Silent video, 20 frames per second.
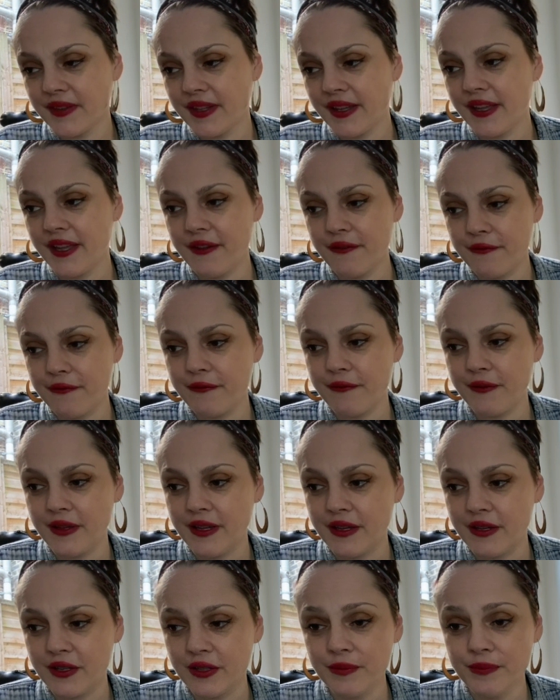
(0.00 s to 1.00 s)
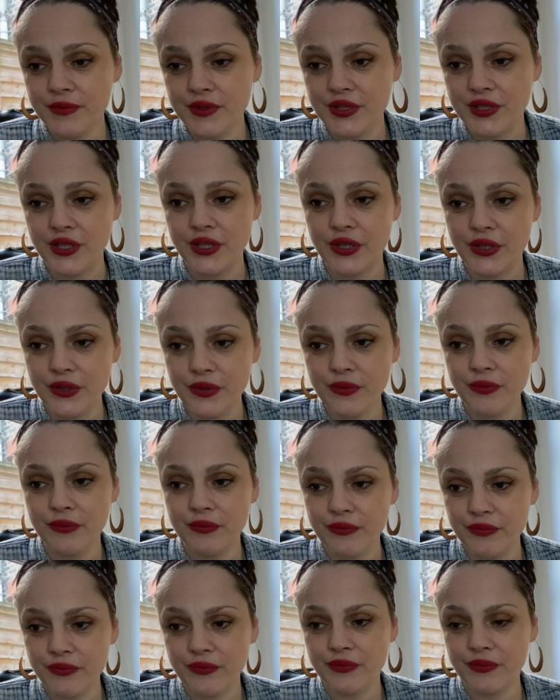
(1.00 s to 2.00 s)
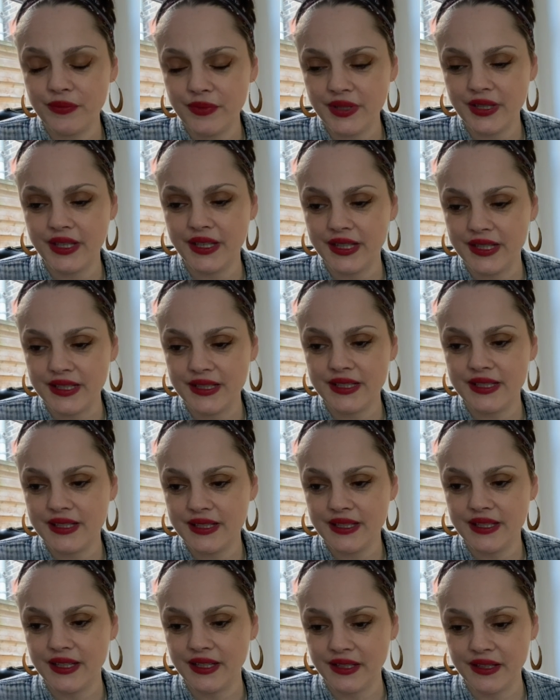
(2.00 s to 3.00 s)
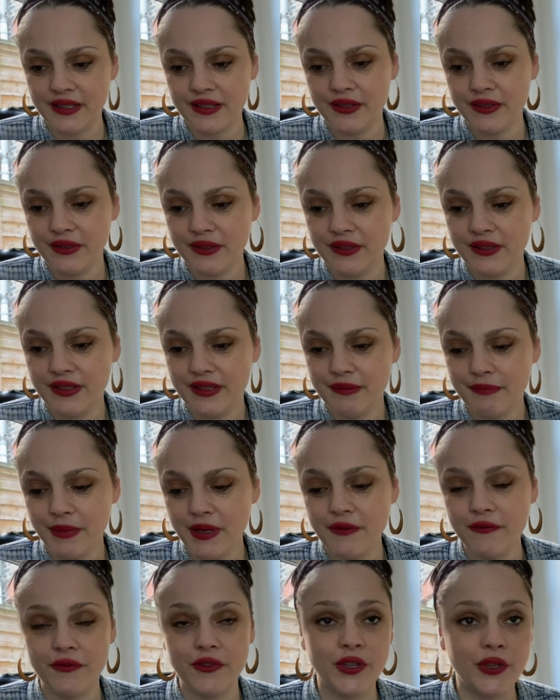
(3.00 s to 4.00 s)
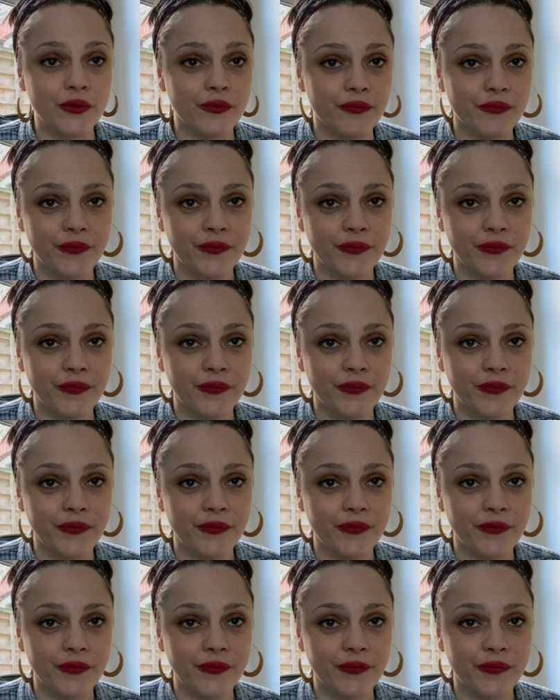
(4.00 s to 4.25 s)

If it comes to you, it's uh, meant for you.